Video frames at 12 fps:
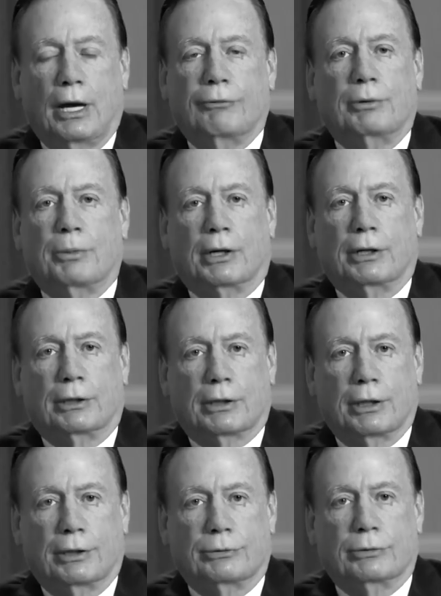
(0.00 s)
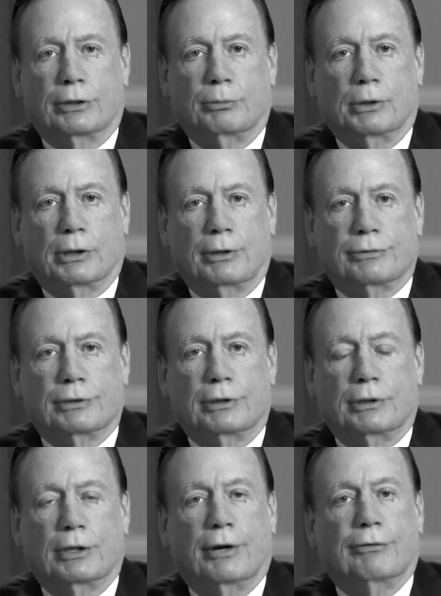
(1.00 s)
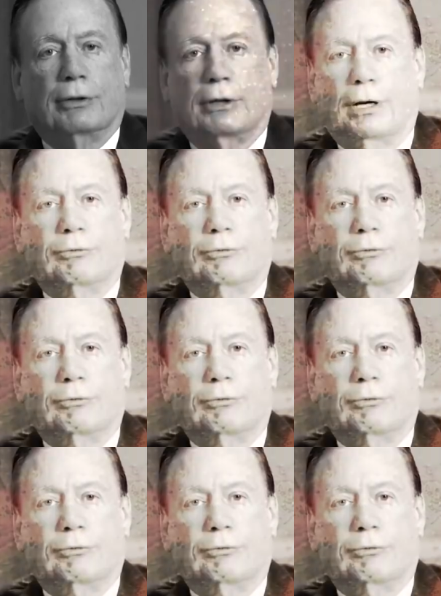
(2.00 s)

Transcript: everybody in the country believes in the devil and